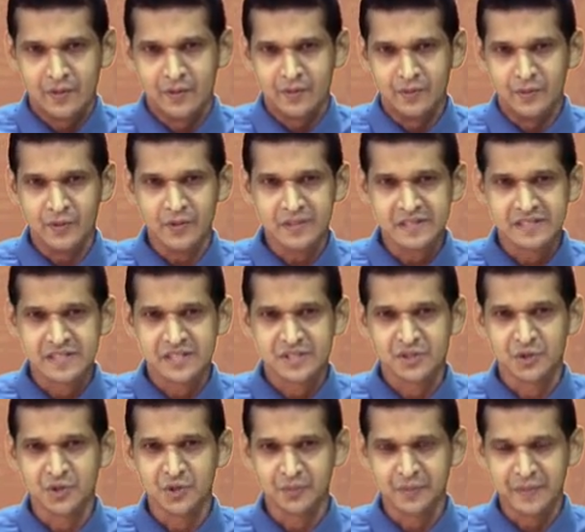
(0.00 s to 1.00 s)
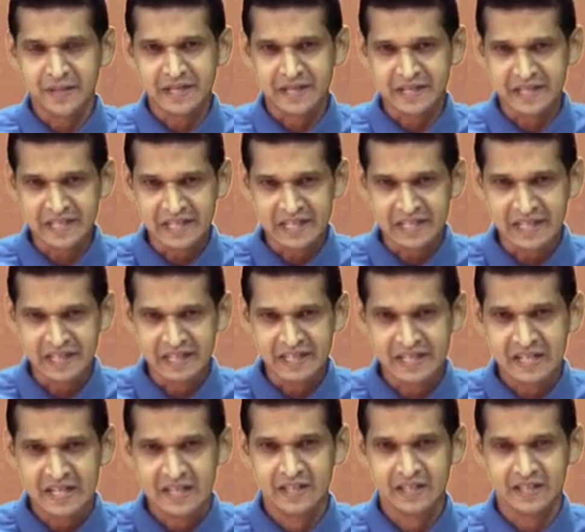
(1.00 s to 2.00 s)
Notices should be
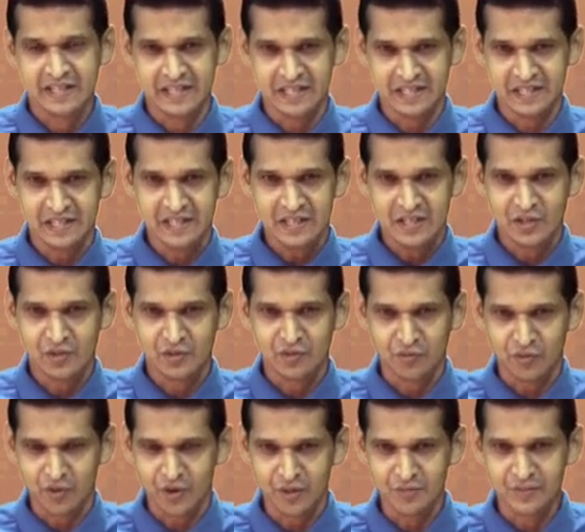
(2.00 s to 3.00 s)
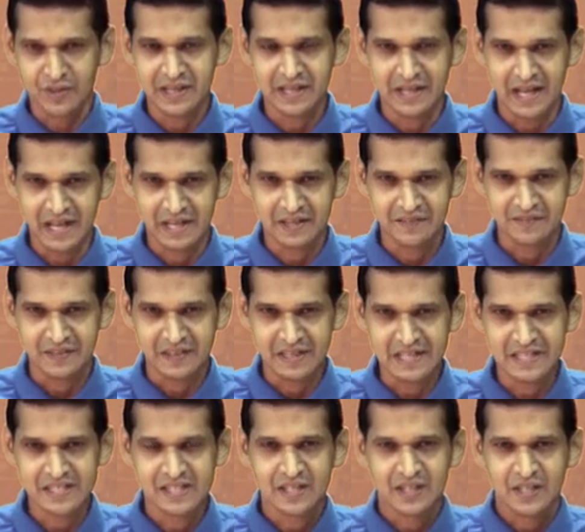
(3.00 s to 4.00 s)
written in formal
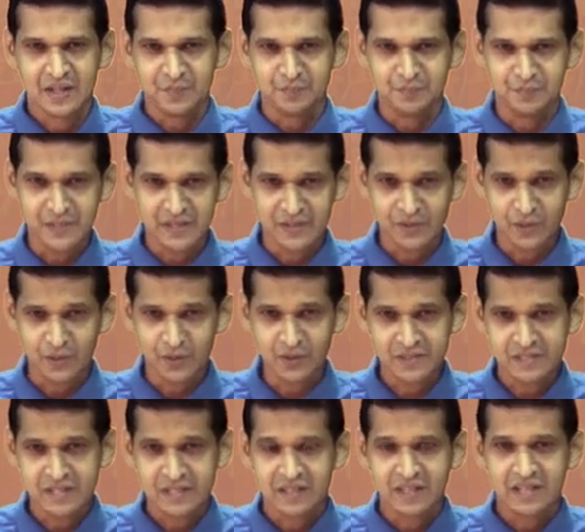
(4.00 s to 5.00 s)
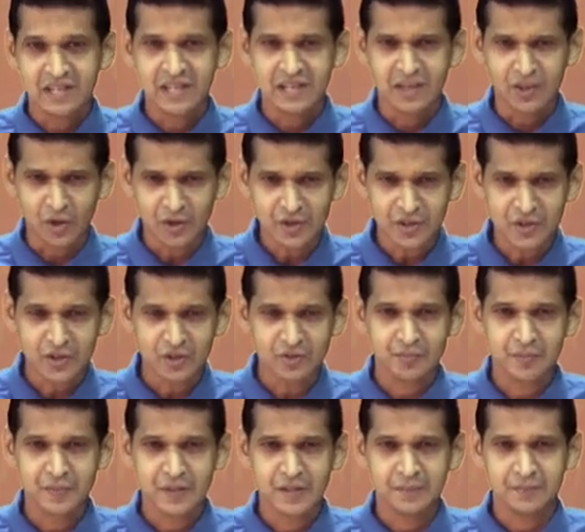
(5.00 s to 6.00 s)
language because a lot
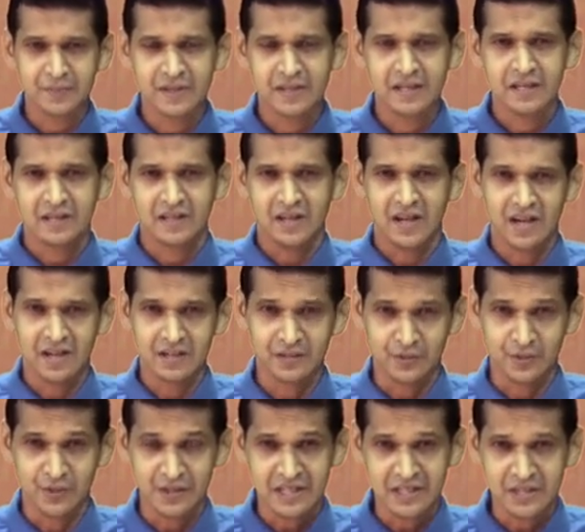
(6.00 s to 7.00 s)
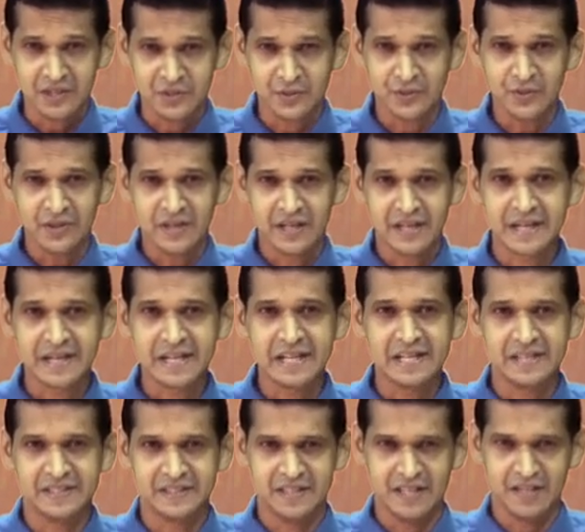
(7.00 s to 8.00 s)
of people are going to
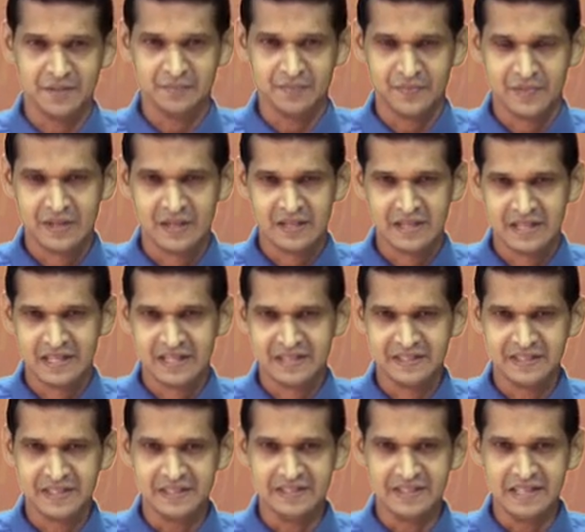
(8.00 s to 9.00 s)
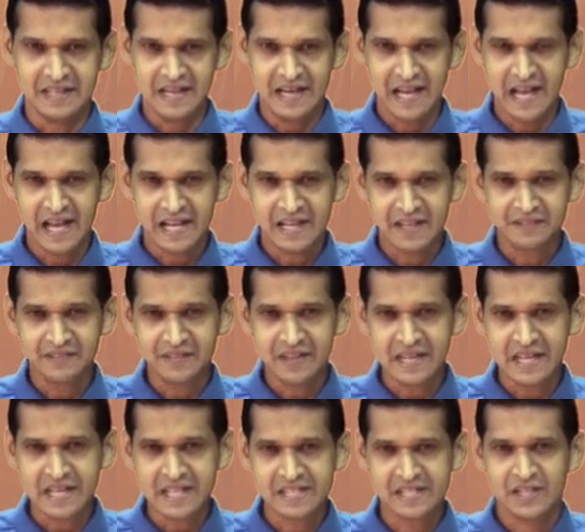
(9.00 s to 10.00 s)
read them. Then the
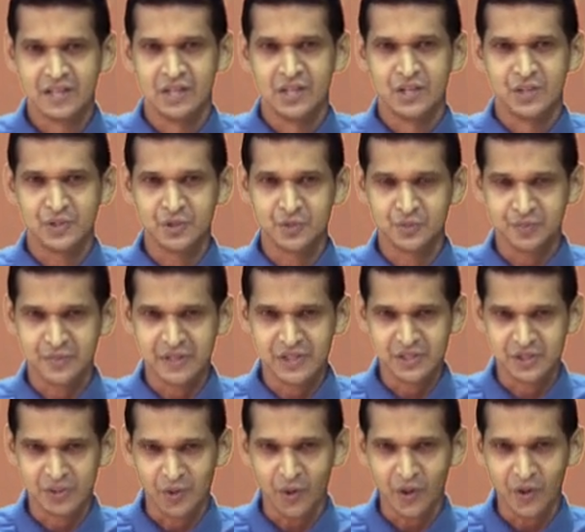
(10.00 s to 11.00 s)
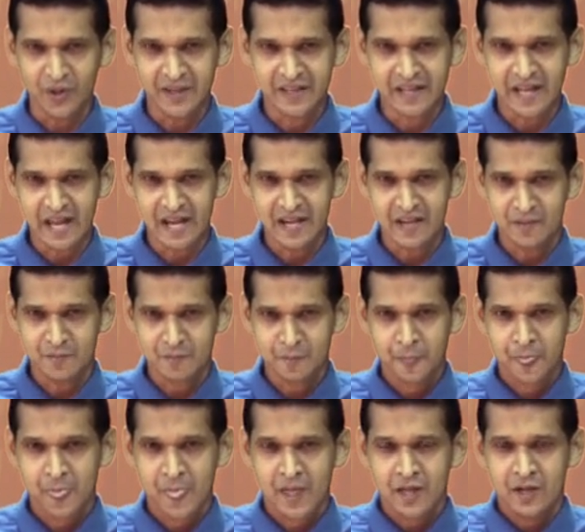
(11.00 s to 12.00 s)
language should be short and
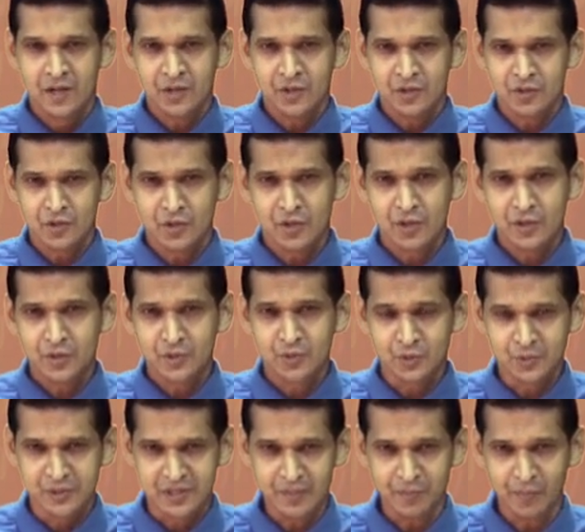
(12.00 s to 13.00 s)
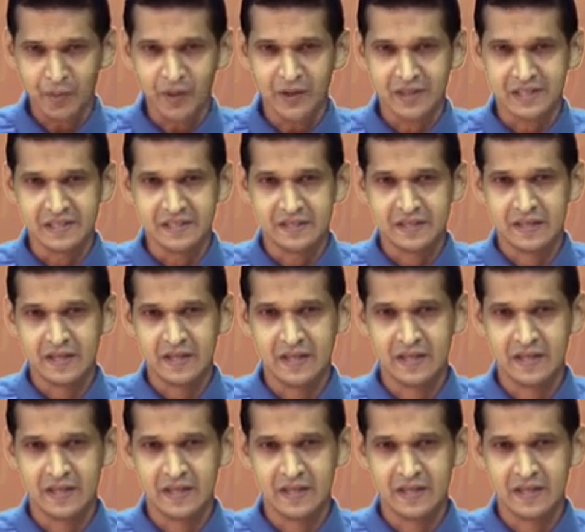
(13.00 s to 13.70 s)
to the point.